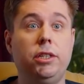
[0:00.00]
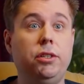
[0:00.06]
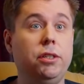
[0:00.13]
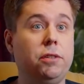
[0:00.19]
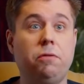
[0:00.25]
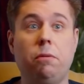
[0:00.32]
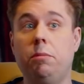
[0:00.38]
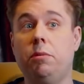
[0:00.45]

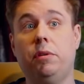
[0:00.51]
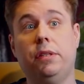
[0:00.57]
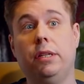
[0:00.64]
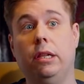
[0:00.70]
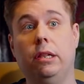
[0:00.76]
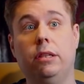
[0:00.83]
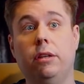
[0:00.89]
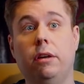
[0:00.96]
just from the
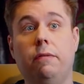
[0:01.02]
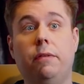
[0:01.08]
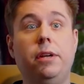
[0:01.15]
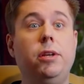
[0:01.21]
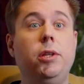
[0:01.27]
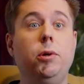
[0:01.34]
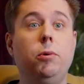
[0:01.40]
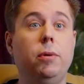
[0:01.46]
result of a
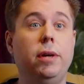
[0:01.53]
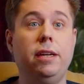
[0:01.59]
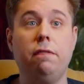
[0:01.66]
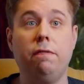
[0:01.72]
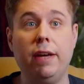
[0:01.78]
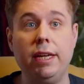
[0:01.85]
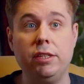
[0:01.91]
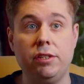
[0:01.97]
new
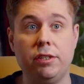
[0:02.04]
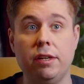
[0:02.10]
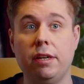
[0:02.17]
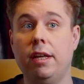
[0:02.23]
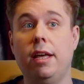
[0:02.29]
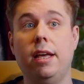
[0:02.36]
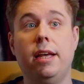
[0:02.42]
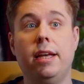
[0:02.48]
invention.